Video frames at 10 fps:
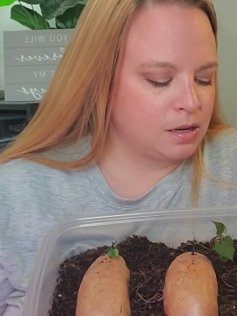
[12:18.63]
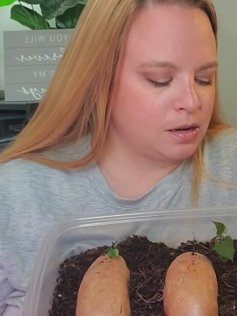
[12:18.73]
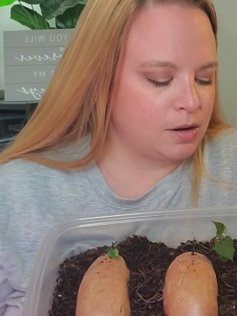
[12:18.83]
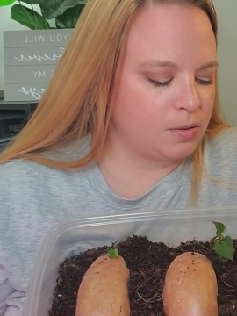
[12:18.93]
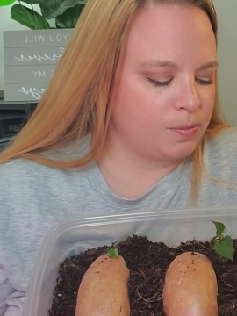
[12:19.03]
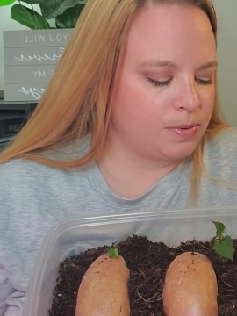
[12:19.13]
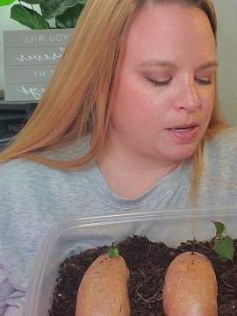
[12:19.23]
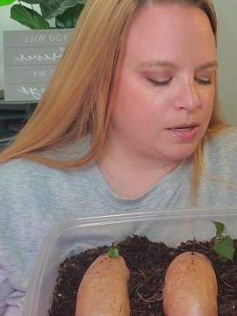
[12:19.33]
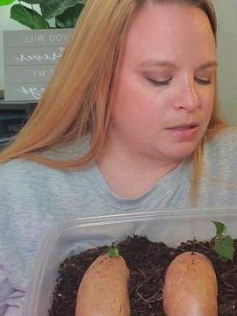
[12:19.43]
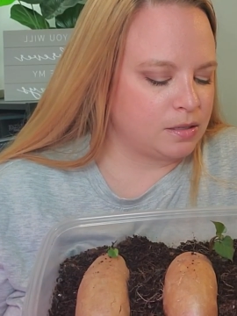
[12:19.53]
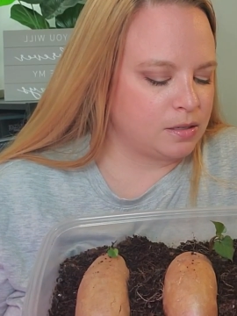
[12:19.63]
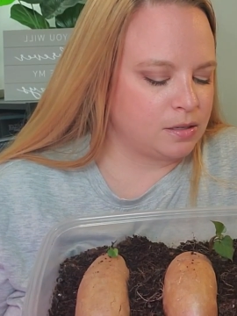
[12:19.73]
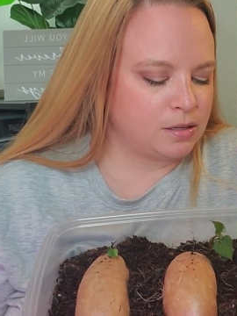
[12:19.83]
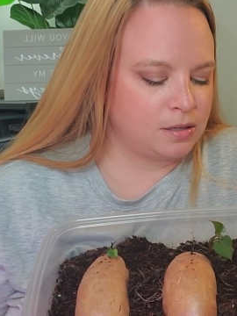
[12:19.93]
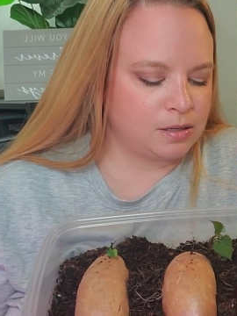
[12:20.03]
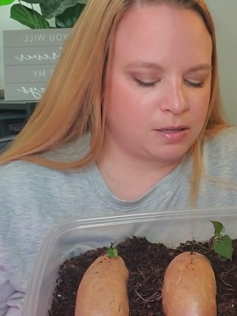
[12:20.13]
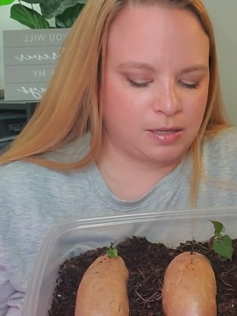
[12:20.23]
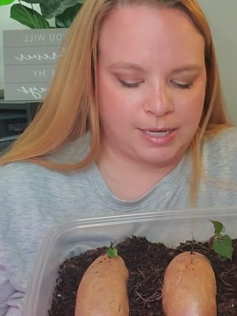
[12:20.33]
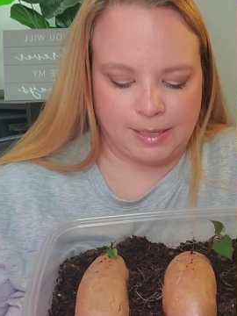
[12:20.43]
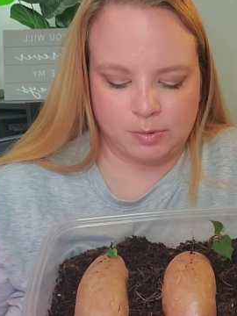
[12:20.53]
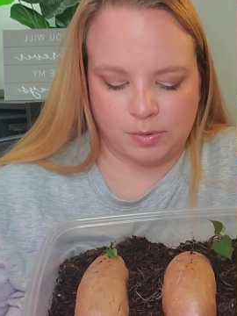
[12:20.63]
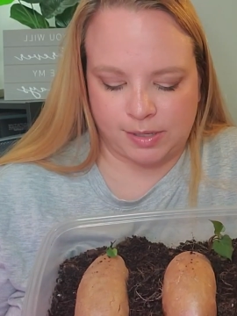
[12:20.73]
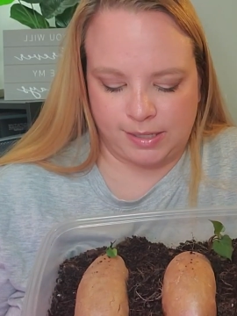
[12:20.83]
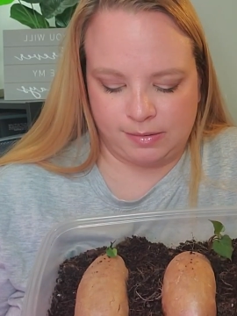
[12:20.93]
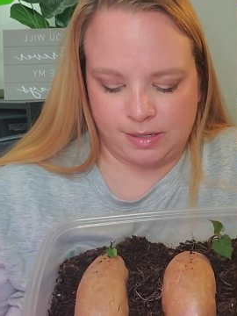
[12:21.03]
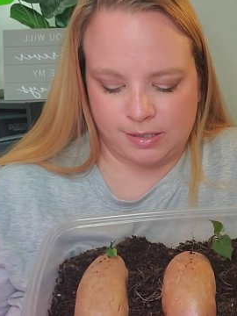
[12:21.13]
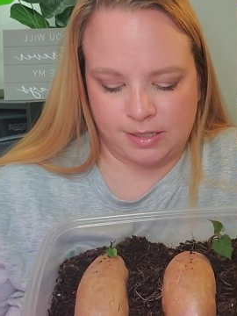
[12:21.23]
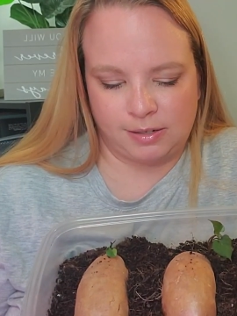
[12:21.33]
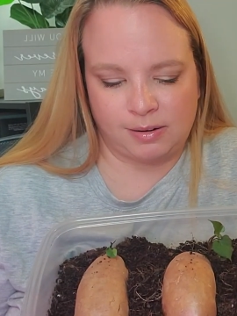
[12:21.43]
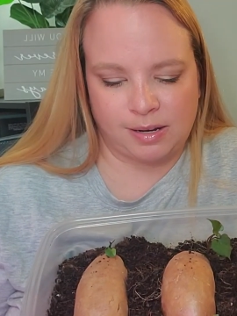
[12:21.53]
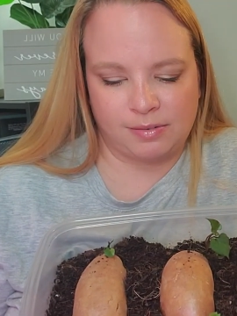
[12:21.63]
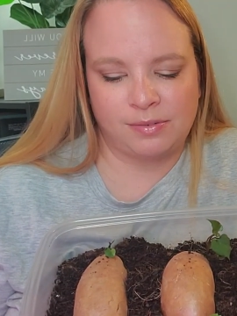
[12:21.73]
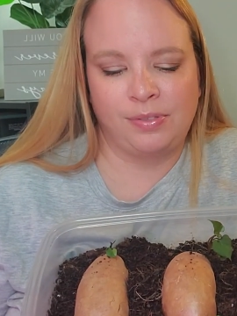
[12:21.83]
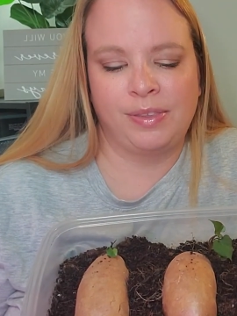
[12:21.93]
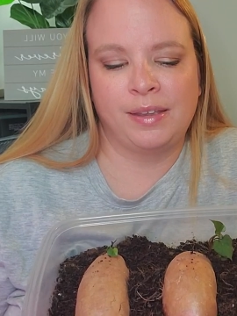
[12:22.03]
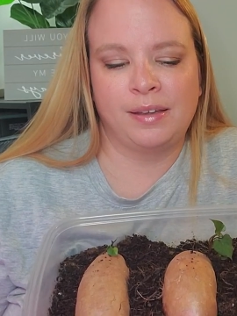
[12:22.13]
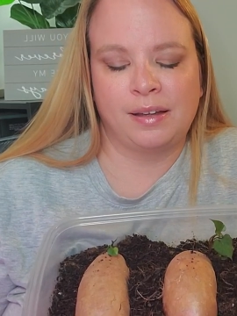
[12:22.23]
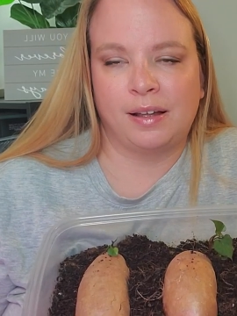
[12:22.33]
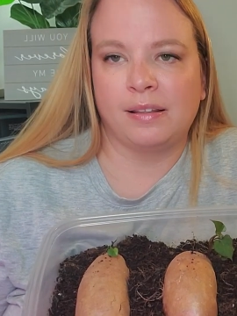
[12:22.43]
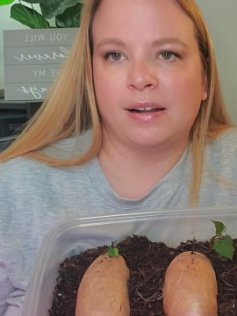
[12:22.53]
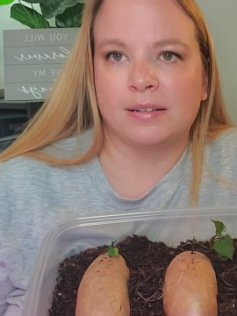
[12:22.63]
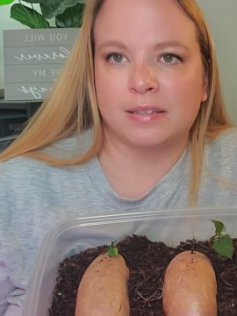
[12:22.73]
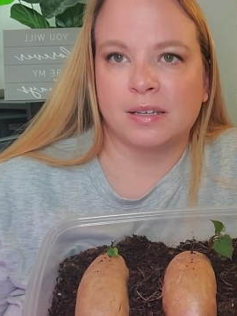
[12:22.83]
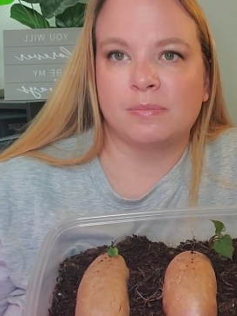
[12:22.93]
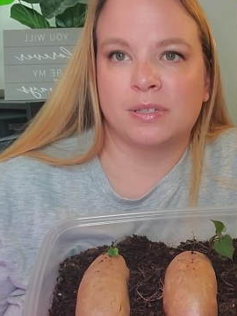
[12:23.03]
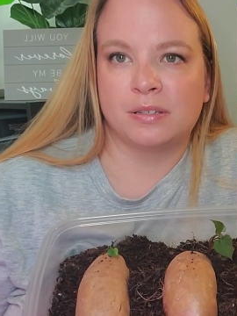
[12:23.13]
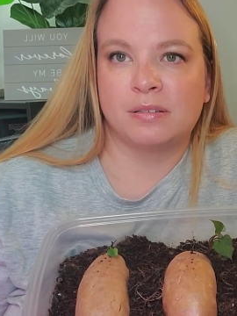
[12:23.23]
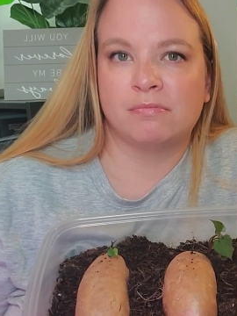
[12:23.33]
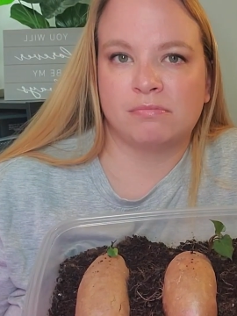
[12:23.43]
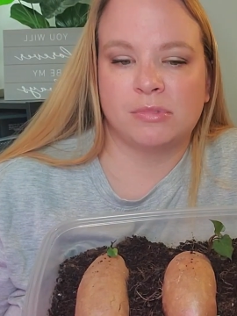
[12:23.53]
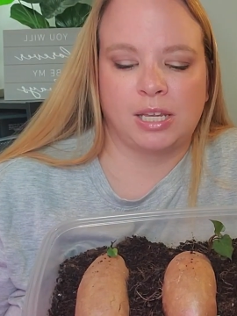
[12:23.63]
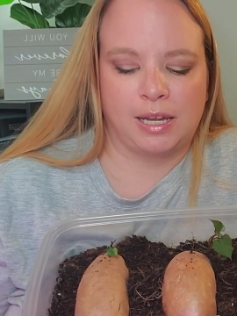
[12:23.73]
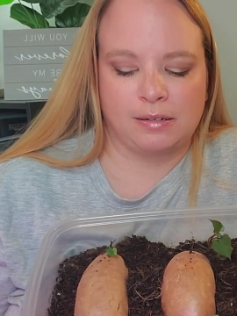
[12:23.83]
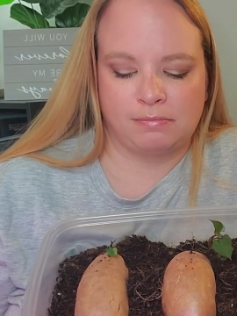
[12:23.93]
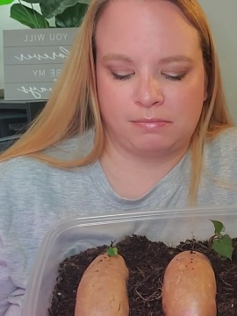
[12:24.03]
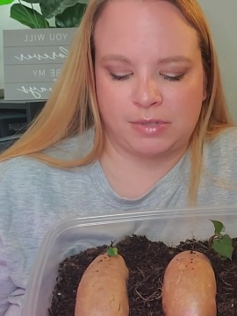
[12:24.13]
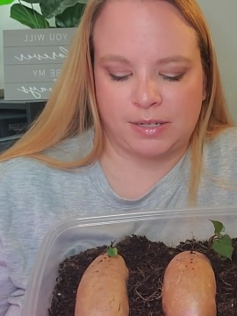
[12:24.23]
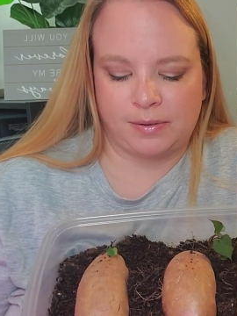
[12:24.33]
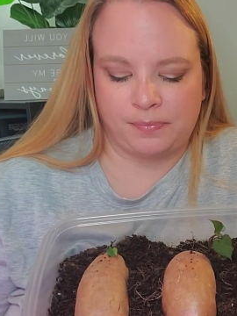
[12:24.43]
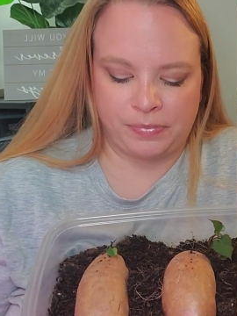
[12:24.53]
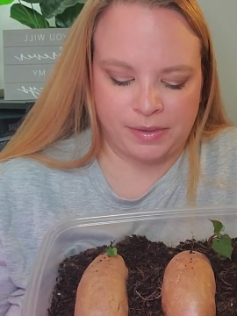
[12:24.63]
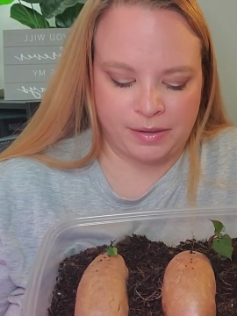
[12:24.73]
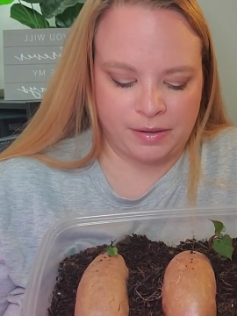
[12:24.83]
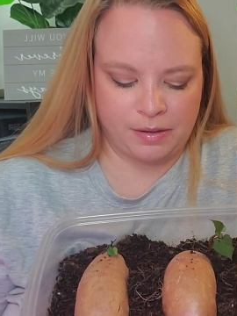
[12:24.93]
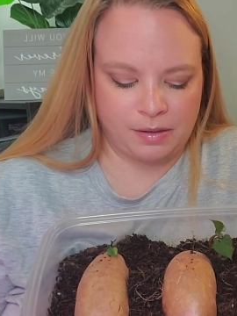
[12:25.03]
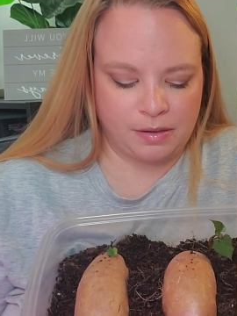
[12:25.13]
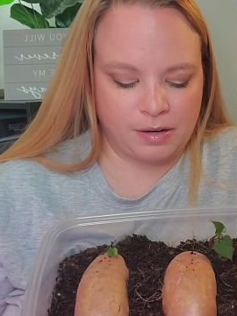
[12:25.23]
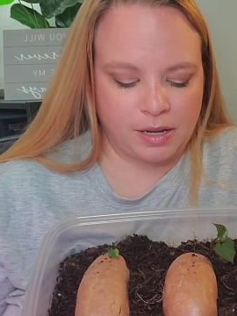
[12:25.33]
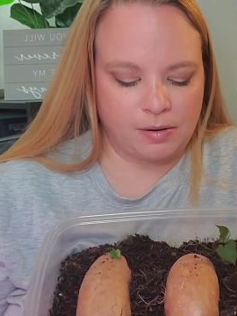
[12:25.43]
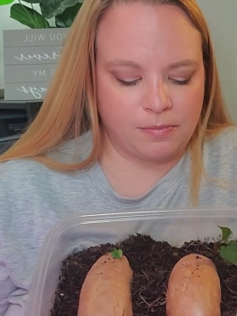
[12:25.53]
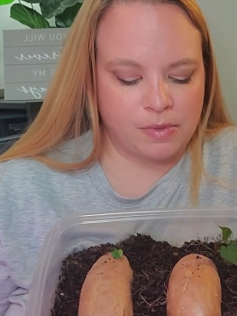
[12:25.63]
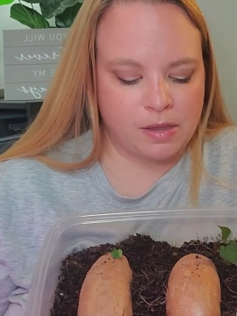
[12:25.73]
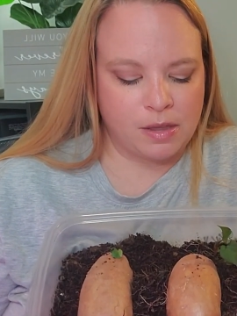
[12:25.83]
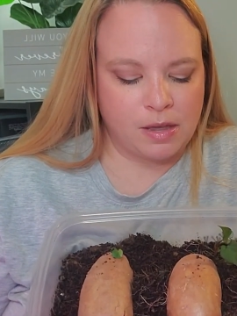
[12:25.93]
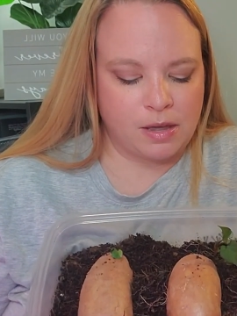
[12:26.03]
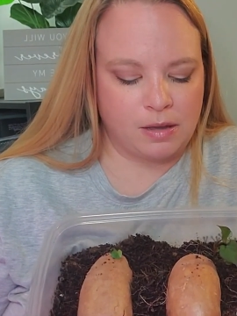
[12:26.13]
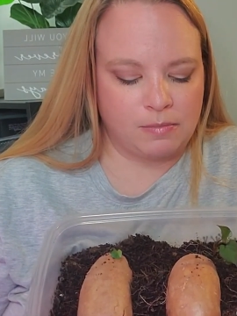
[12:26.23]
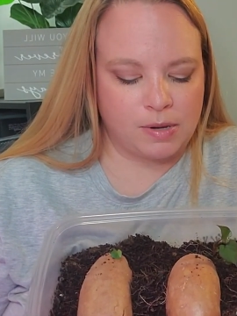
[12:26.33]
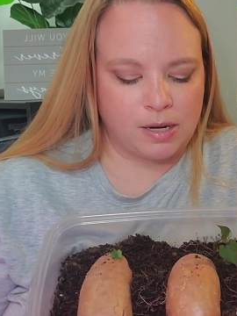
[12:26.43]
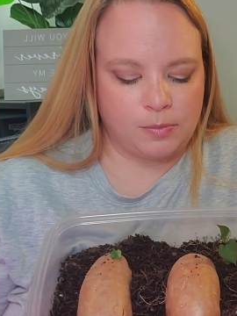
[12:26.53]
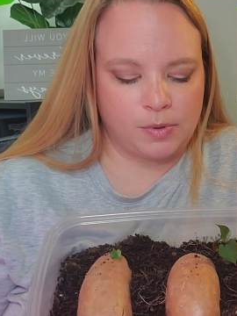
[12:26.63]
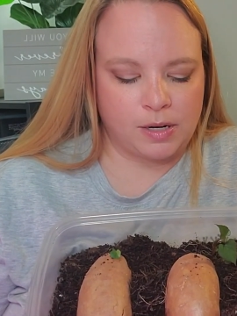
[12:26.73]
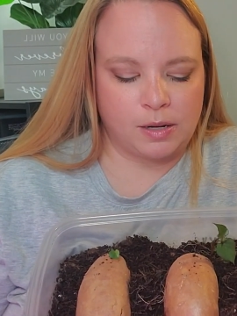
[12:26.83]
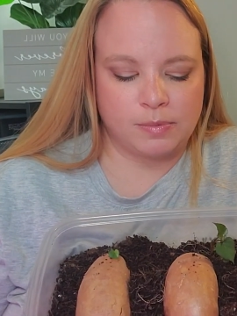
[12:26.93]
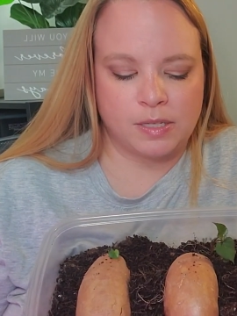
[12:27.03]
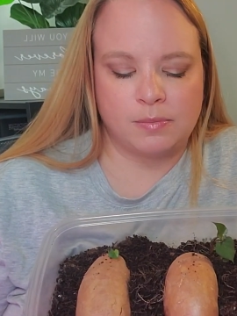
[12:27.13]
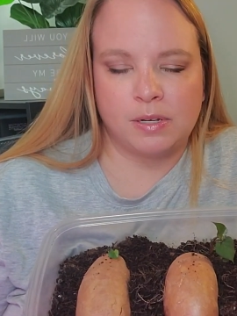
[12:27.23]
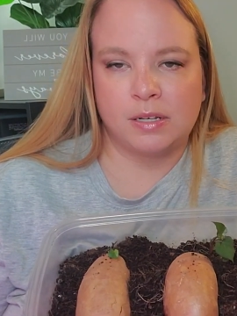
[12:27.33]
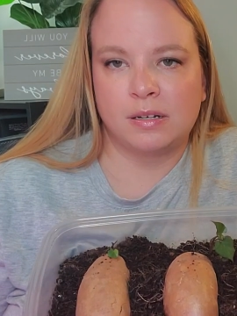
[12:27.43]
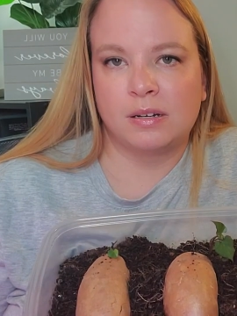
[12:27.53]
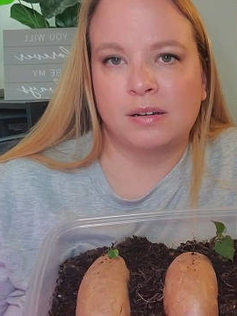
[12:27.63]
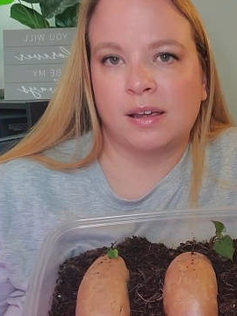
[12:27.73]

I hope that it keeps working because I do have a lot of slips to get. So there you go. I hope that helps someone.